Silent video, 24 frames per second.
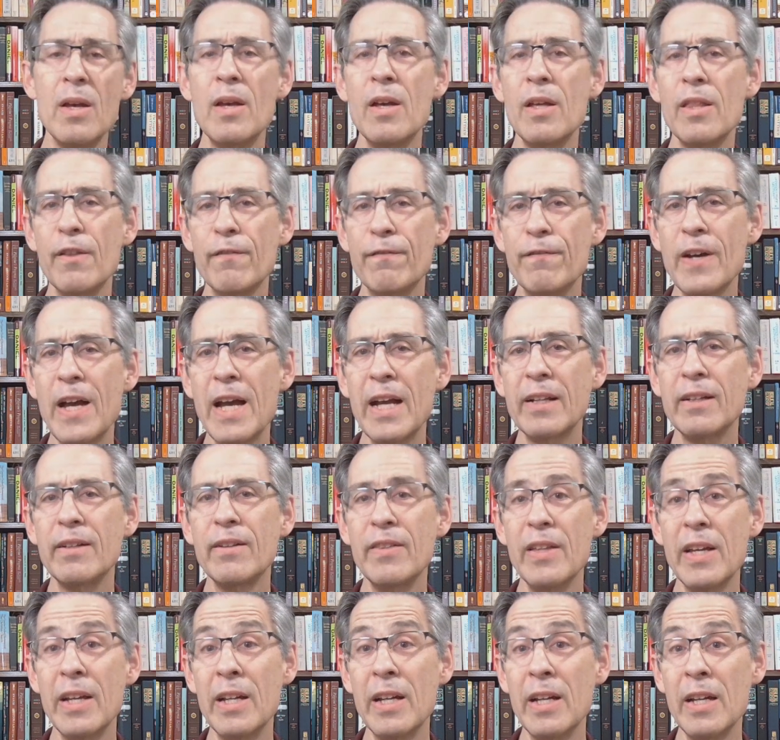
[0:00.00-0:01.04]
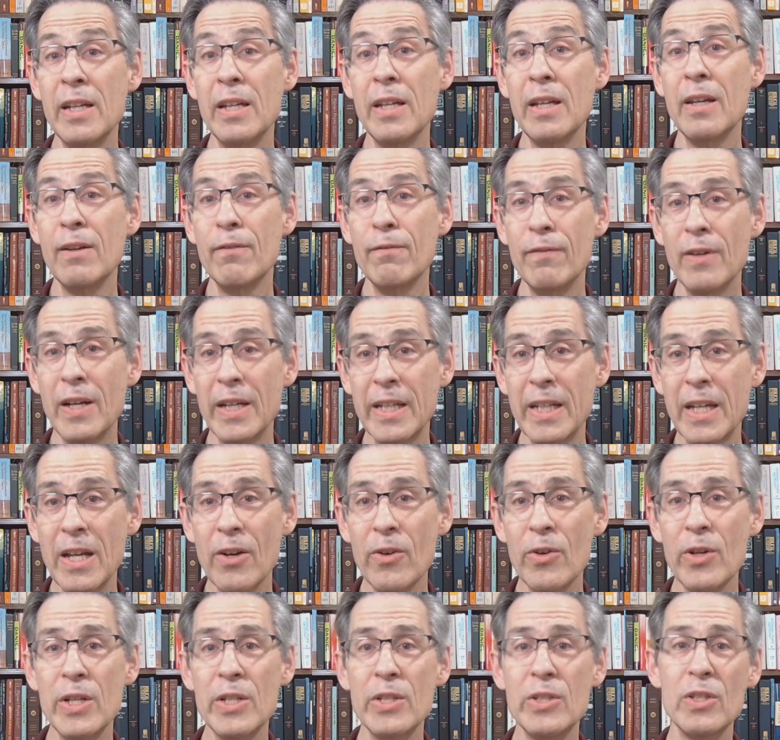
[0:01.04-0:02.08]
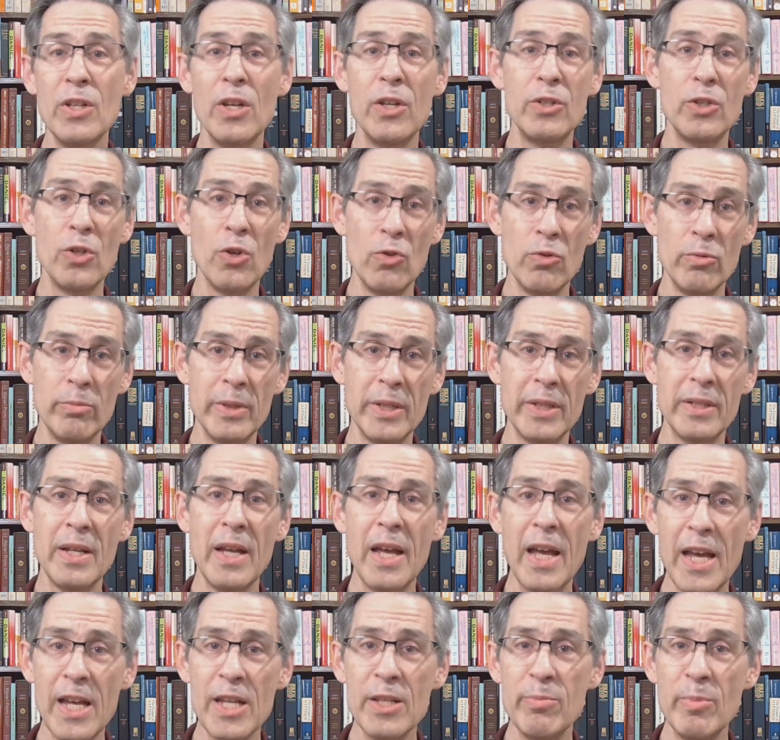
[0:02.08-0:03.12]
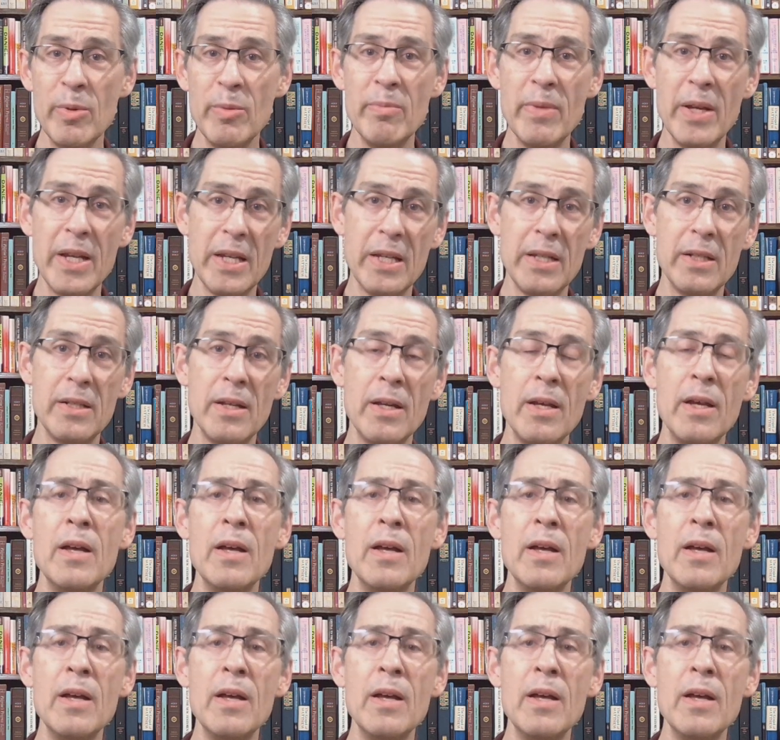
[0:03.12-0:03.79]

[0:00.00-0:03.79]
The fact that a vicarious atonement has been made